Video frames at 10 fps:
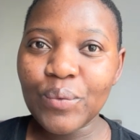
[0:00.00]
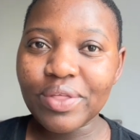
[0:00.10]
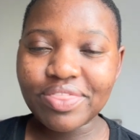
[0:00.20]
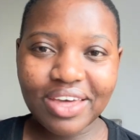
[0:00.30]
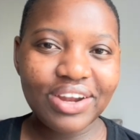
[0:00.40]

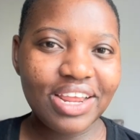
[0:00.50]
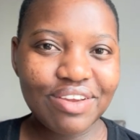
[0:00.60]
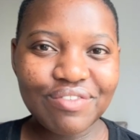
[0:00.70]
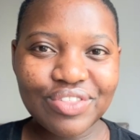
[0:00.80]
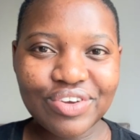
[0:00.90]
Without
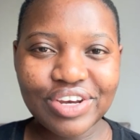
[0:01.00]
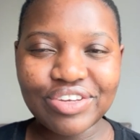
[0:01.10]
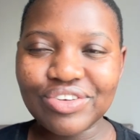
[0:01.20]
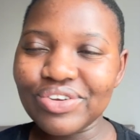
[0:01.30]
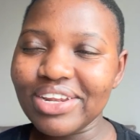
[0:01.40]
any further
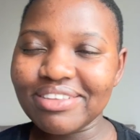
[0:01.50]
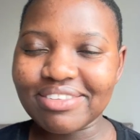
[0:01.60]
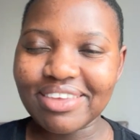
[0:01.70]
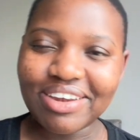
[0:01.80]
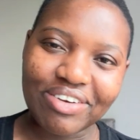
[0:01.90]
ado,
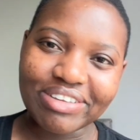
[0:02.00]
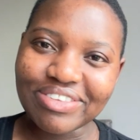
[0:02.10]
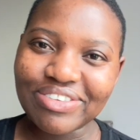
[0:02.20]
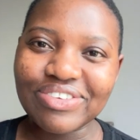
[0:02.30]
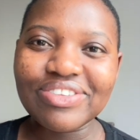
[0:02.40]
let's get on
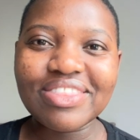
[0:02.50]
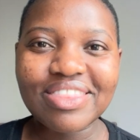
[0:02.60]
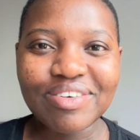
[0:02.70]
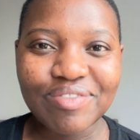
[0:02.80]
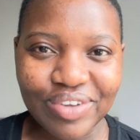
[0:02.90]
to
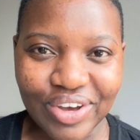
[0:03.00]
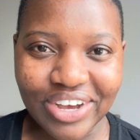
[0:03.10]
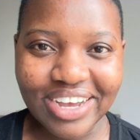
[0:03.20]
the vlog.